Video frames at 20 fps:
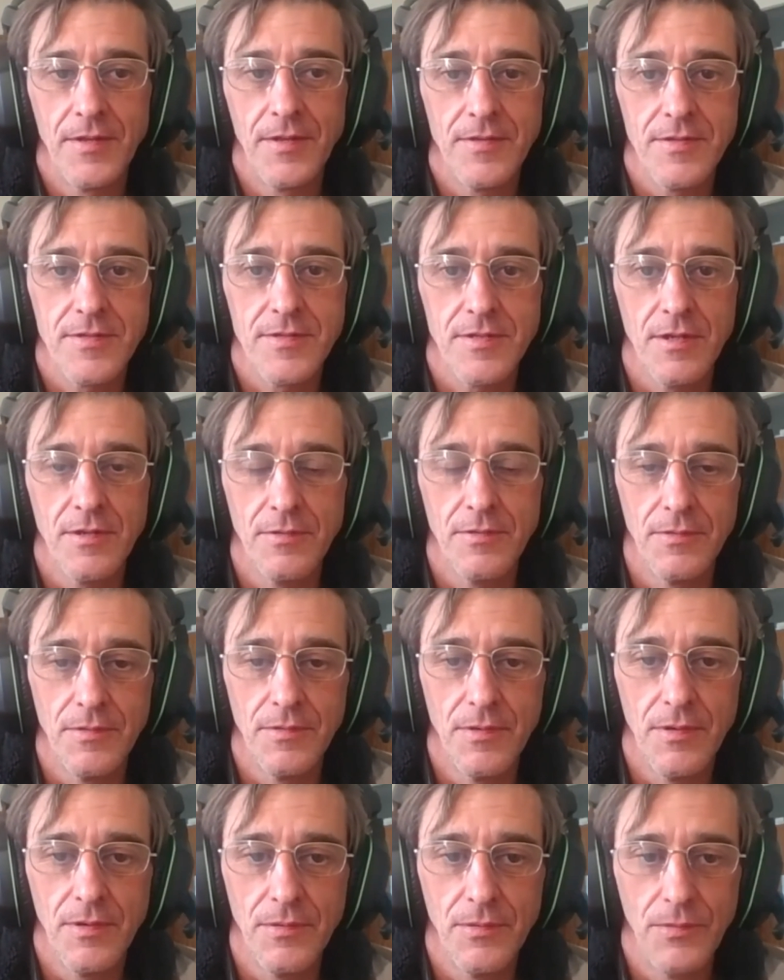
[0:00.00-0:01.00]

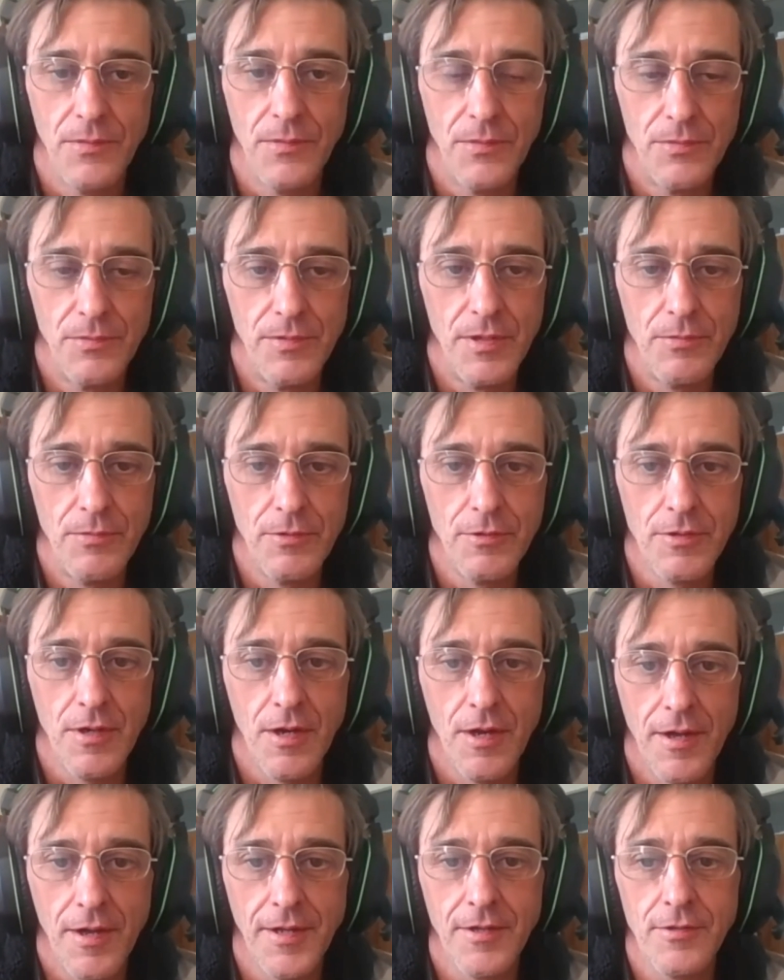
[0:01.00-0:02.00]
So we would
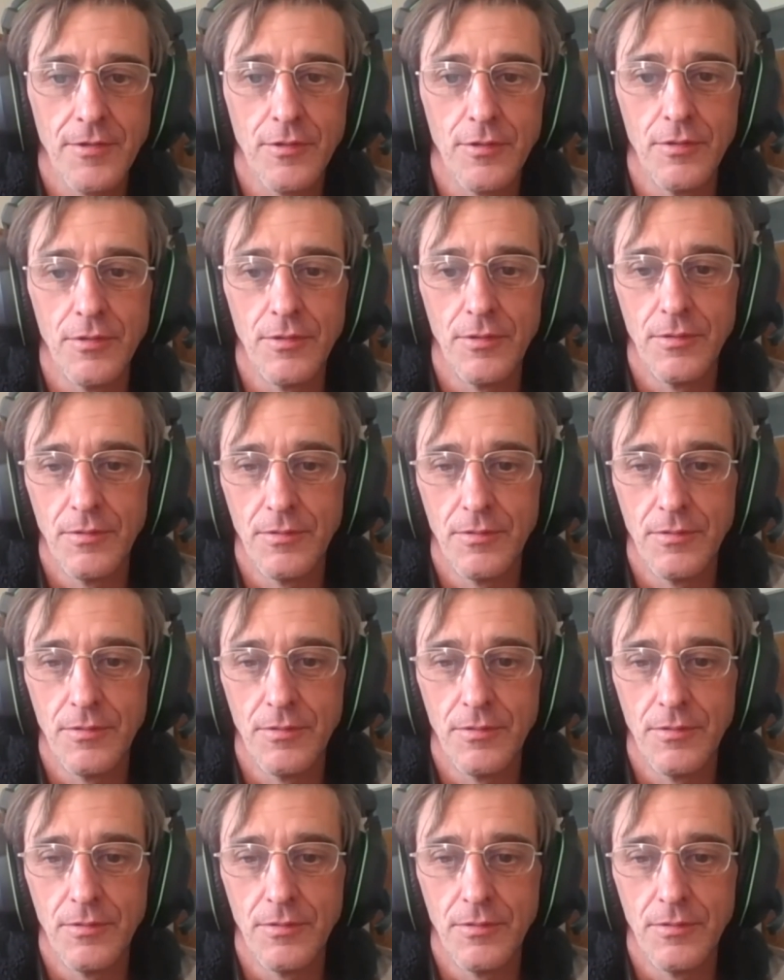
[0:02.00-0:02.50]
like to